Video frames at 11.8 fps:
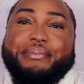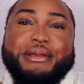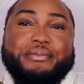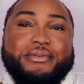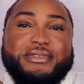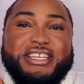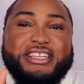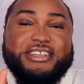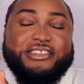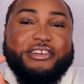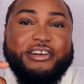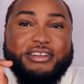of people tend to
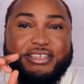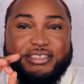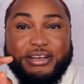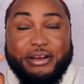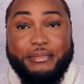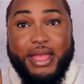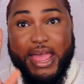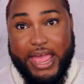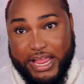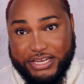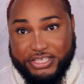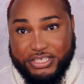throw out this term
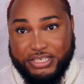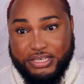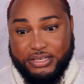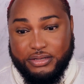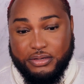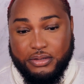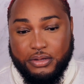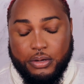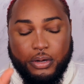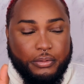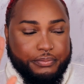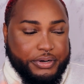ashy
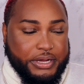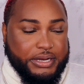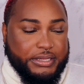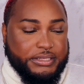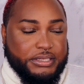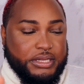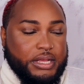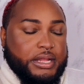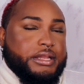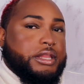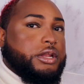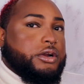on products
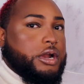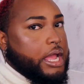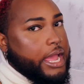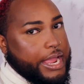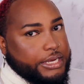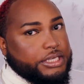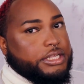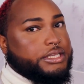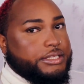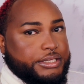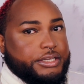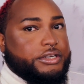that are actually
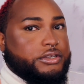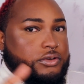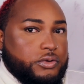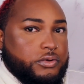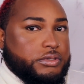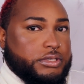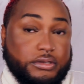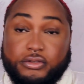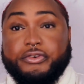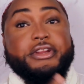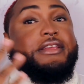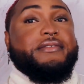considered cool tone
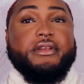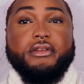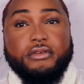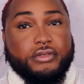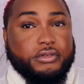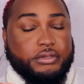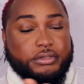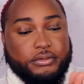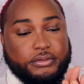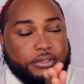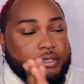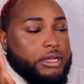or even neutral
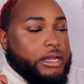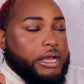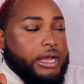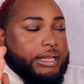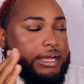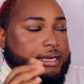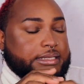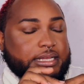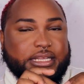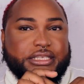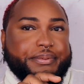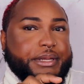tones. A lot of
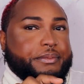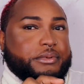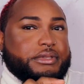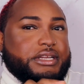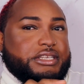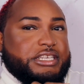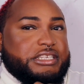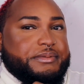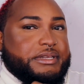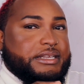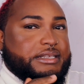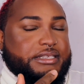times people think just
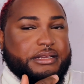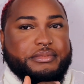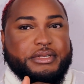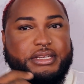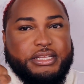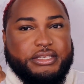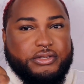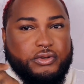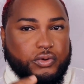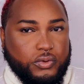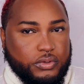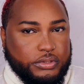because something is
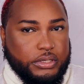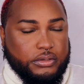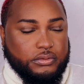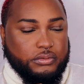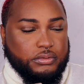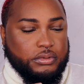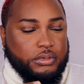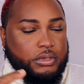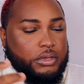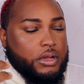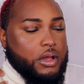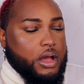cool tone,
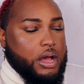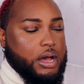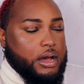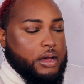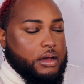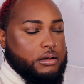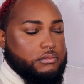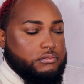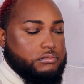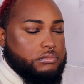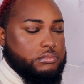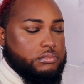um,